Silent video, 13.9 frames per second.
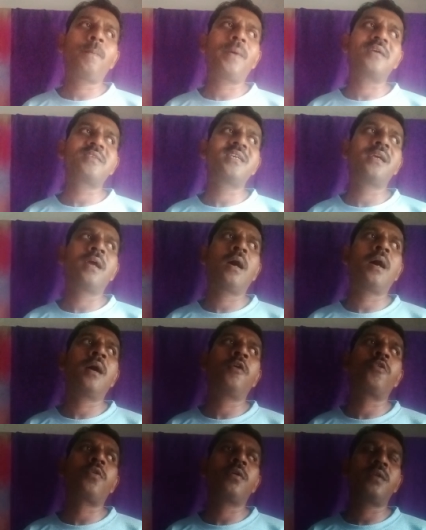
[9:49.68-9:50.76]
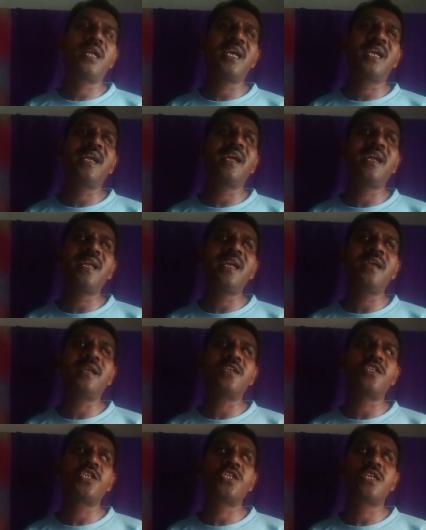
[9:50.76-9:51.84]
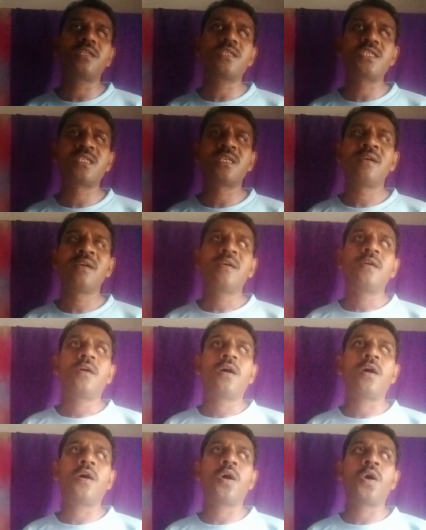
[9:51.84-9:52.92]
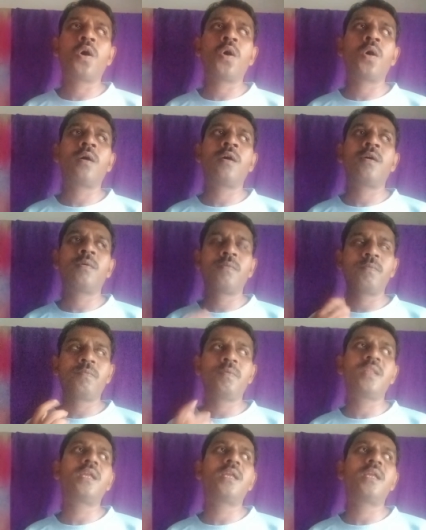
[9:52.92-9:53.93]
passing or taking any decisions with